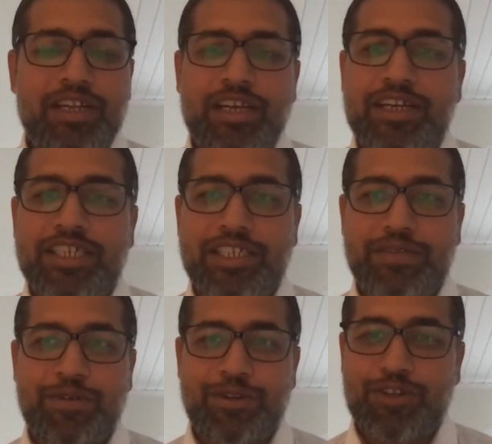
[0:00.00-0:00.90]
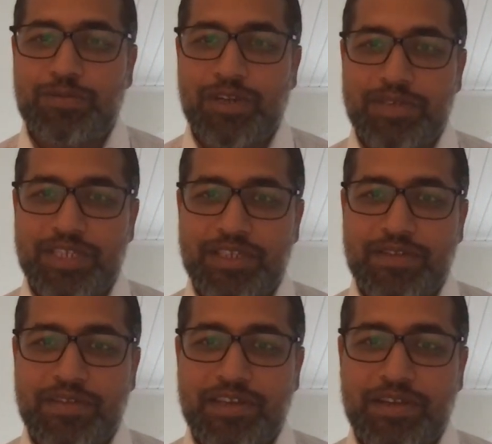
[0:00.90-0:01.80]
learners for those purposes,
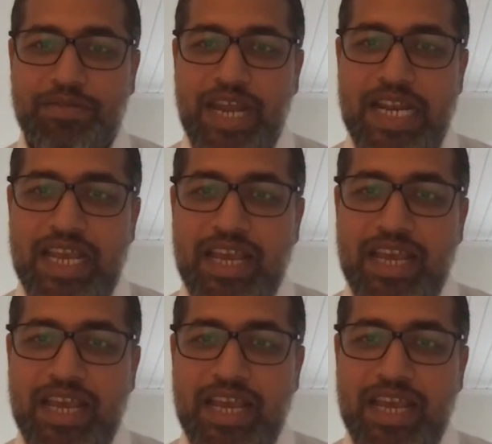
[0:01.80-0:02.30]
right?